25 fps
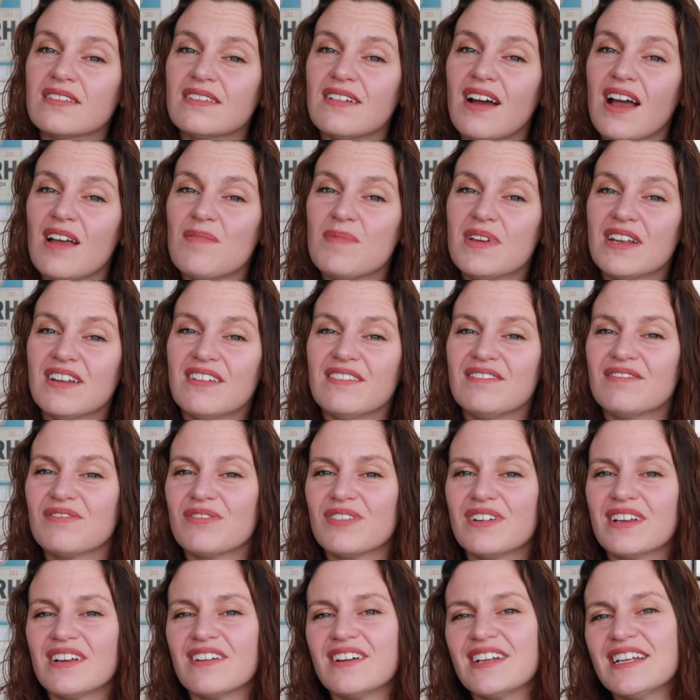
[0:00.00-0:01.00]
I'm in a
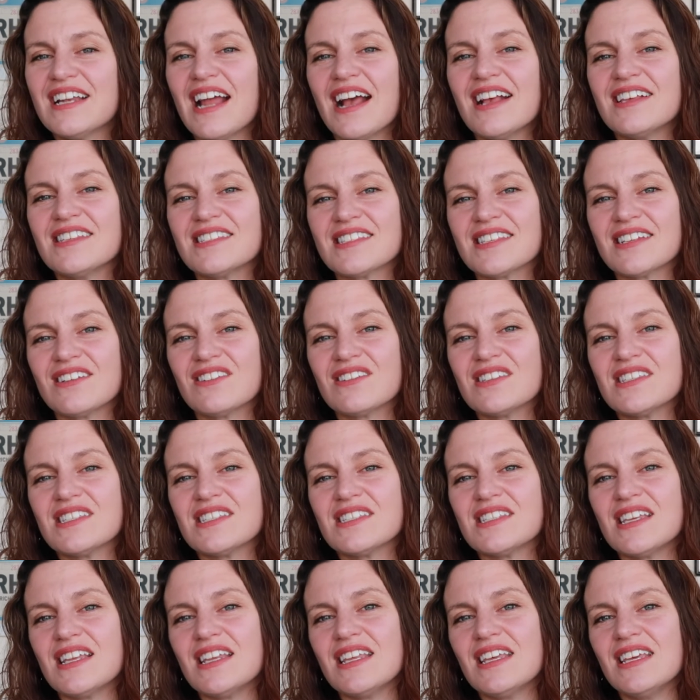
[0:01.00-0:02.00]
really nice little
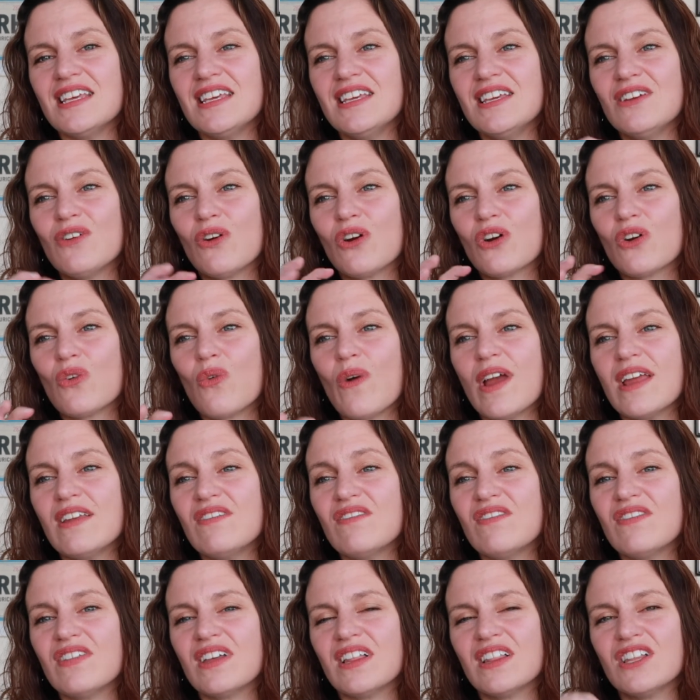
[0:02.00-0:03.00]
city or
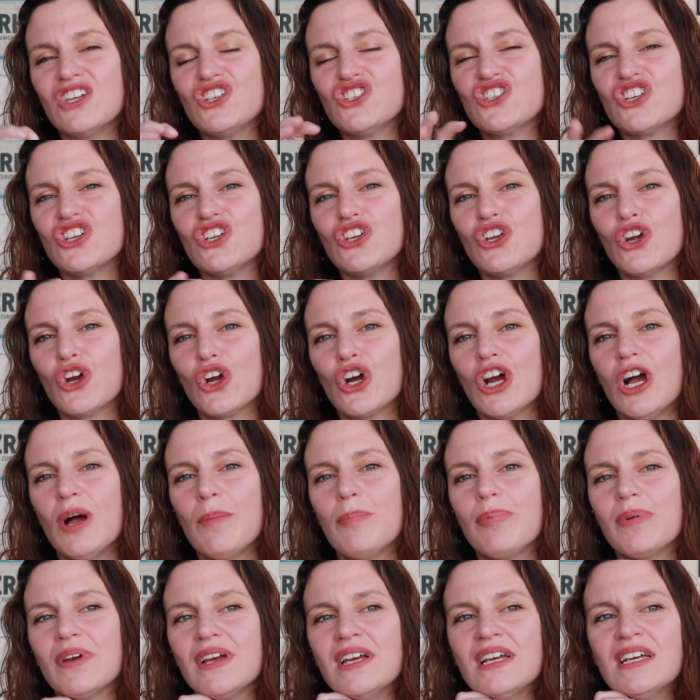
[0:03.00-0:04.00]
quaint village in
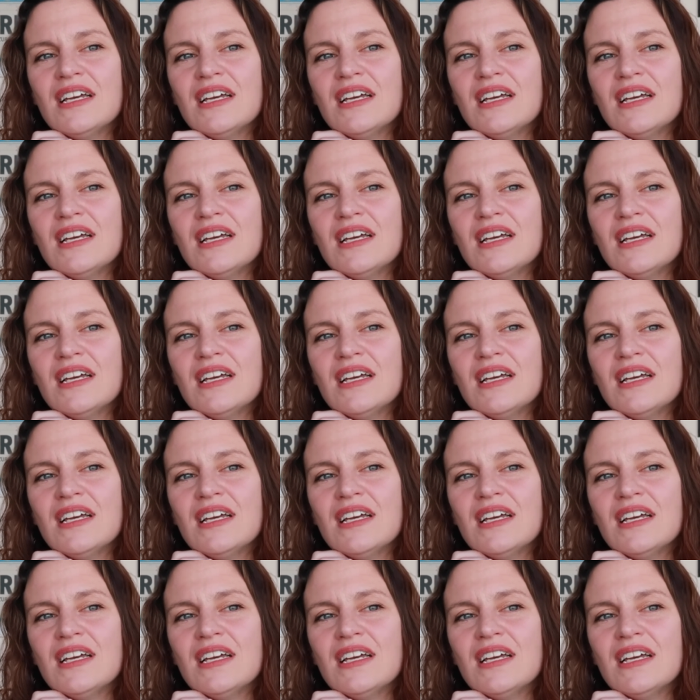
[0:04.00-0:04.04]
Europe.